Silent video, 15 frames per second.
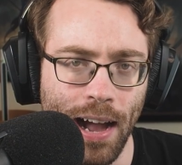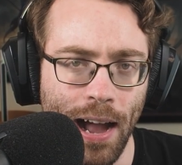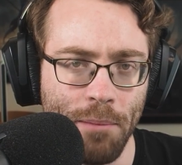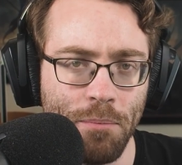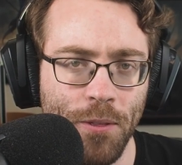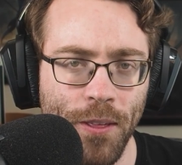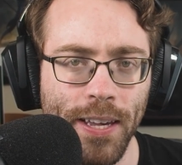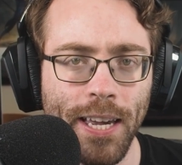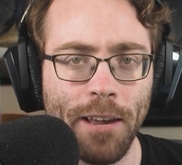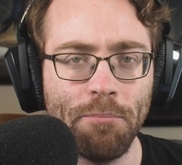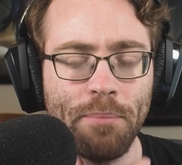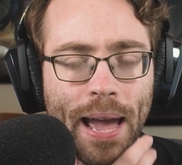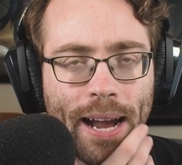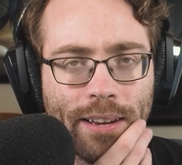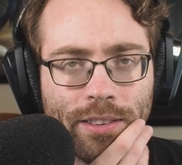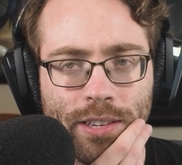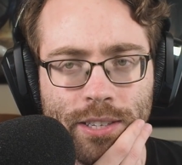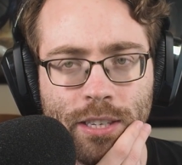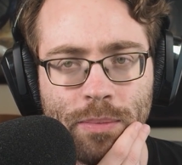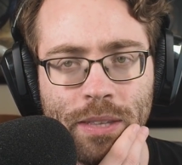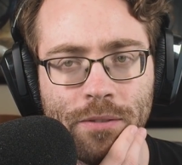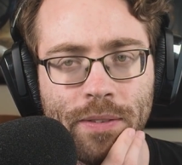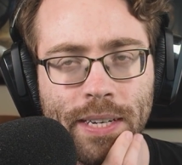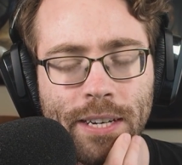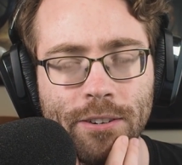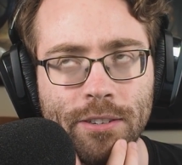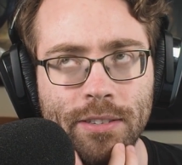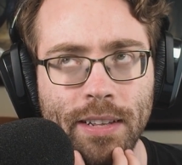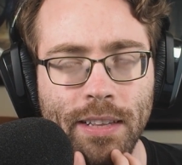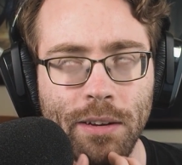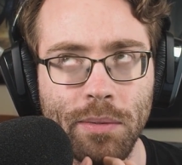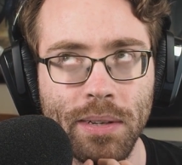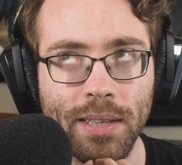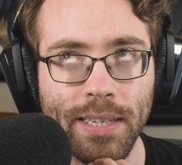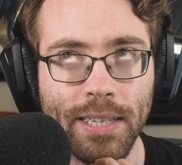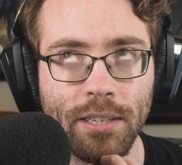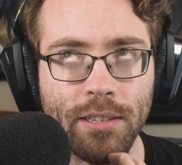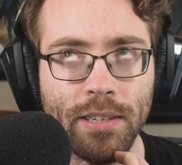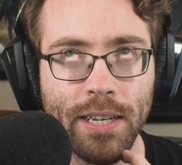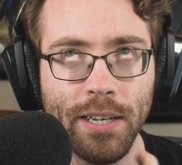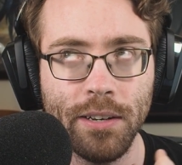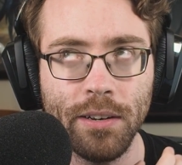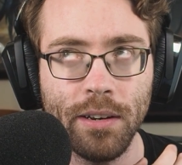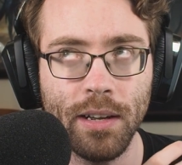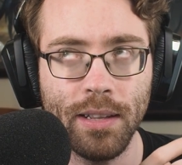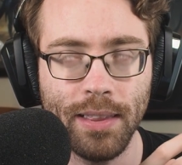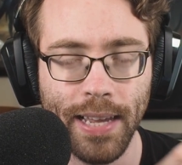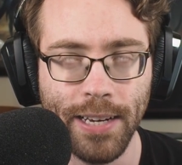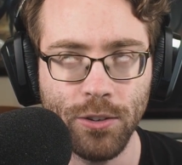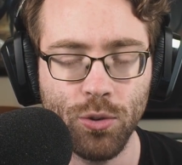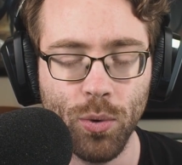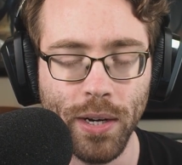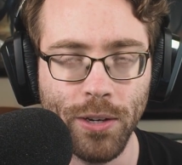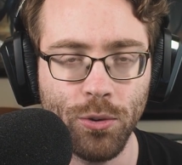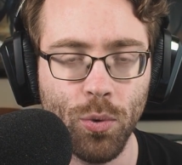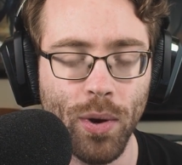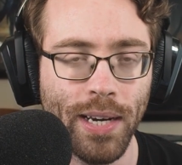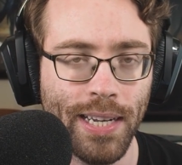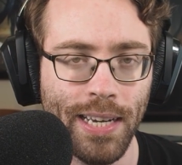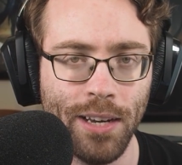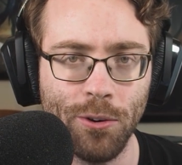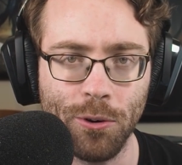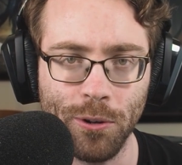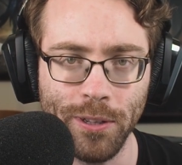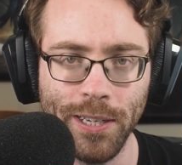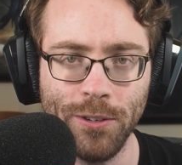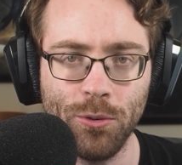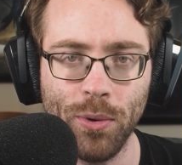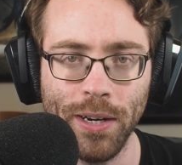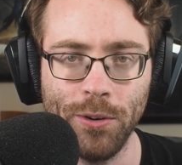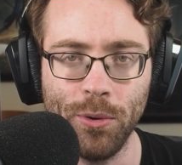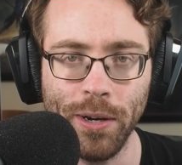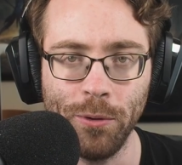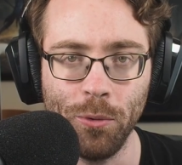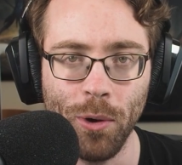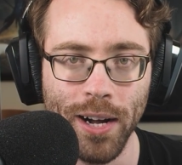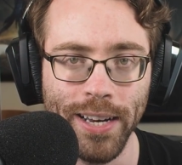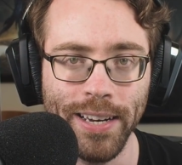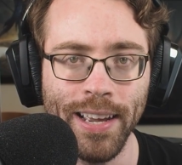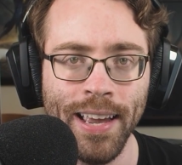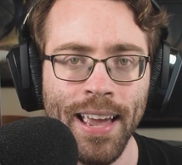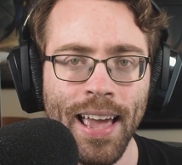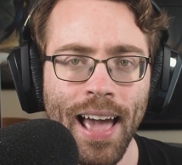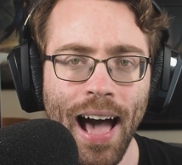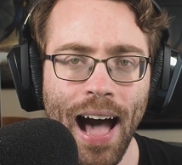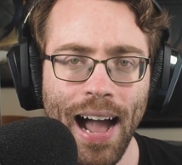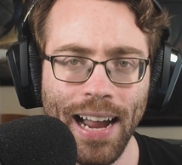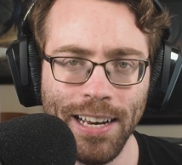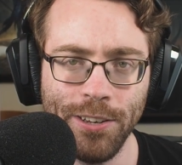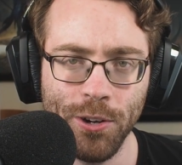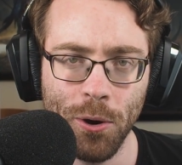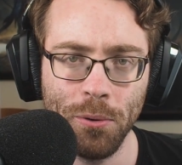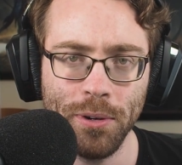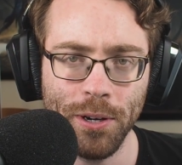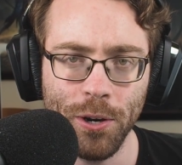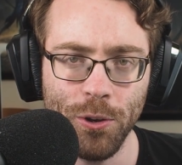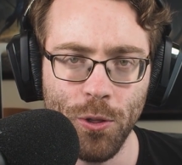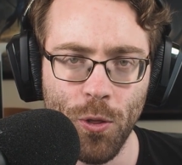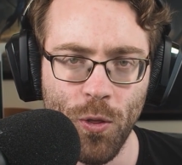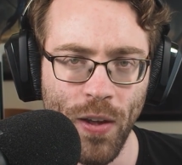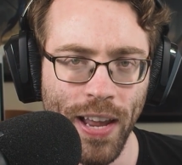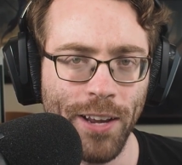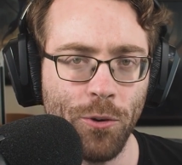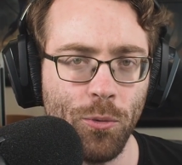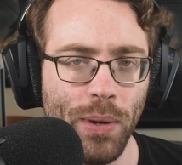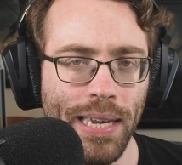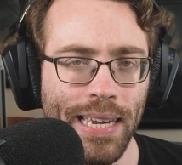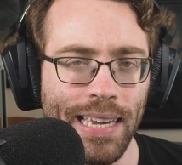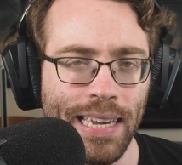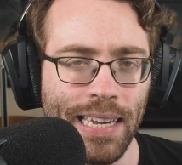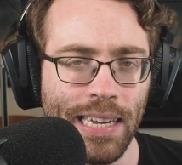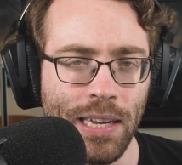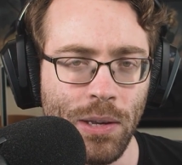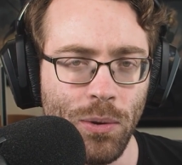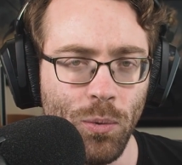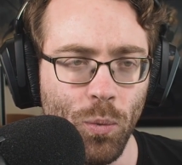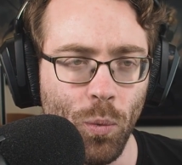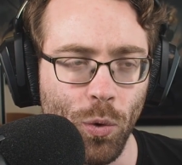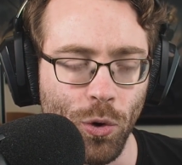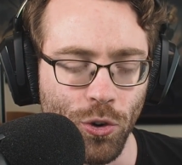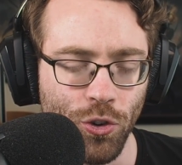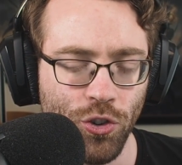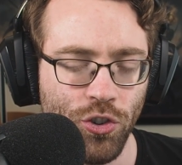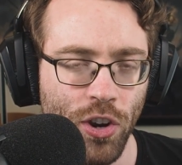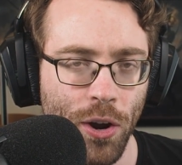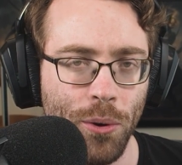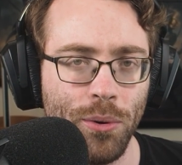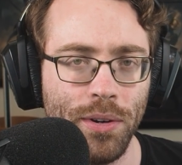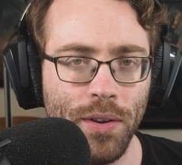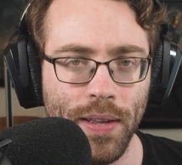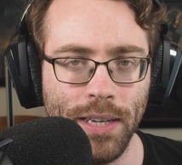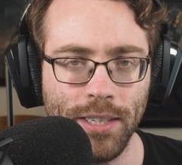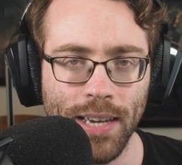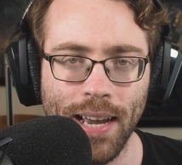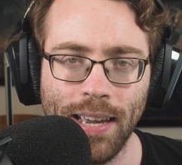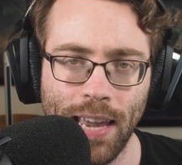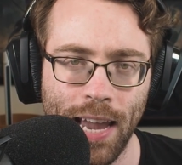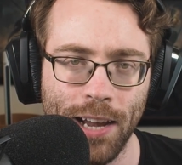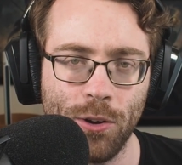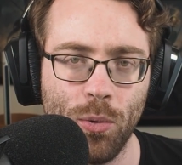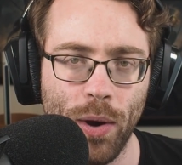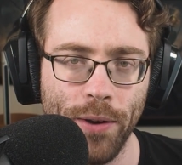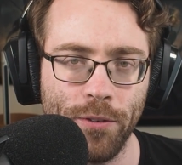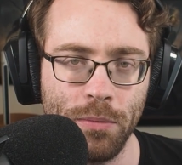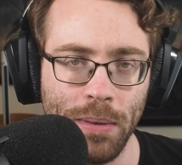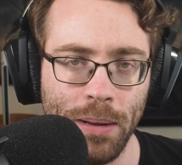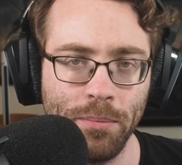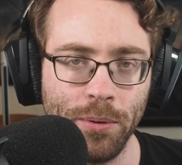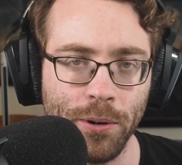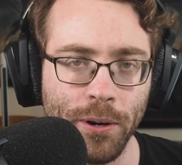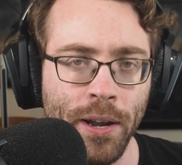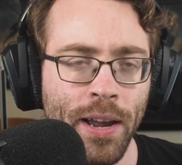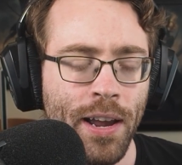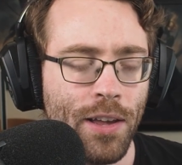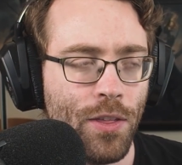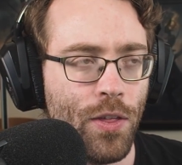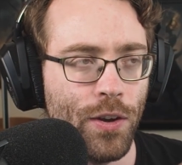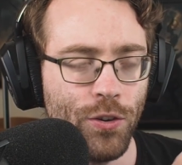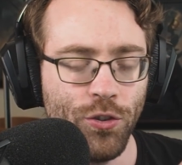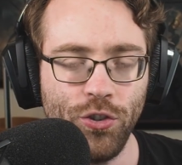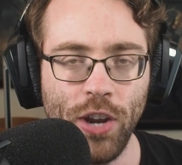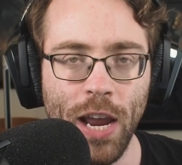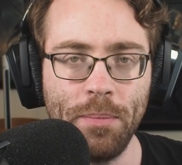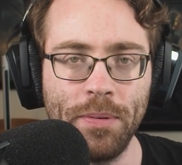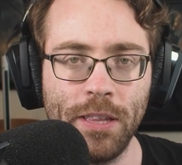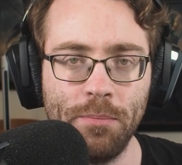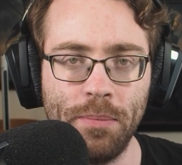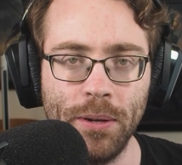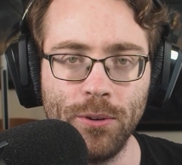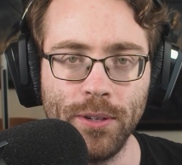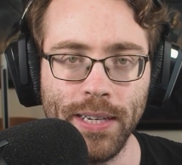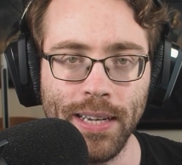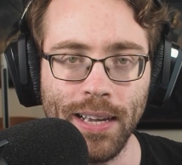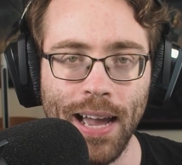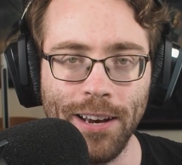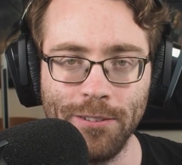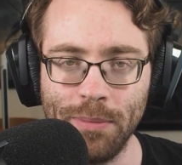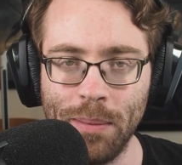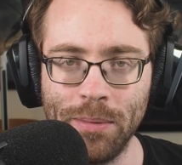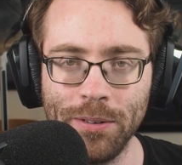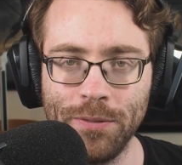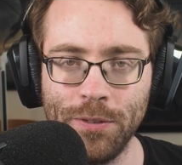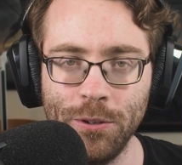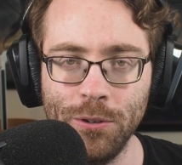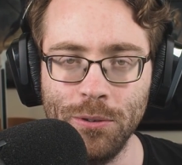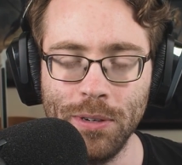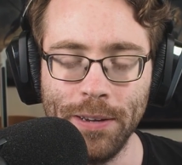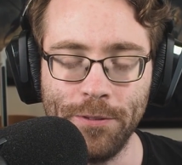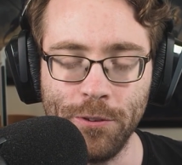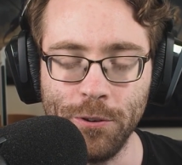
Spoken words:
I'm thinking back to some of the videos that they released in late 2020, early 2021. I don't think we were shown this. I can't quite remember the shape of the building. I don't remember if you